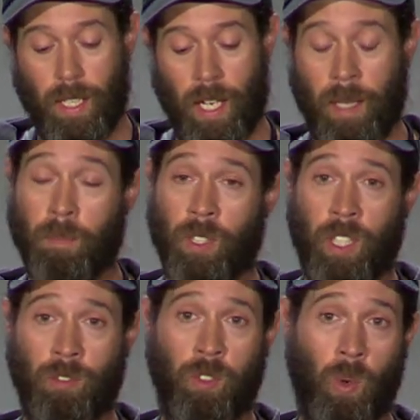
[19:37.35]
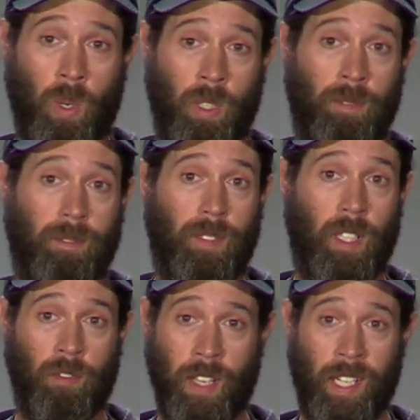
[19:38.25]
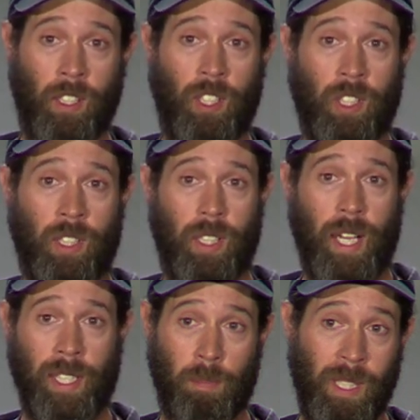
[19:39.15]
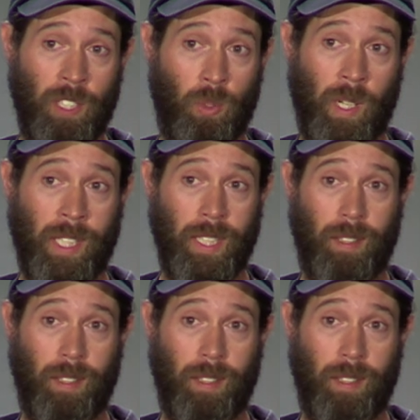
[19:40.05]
I'm looking for a Vandercook S P twenty.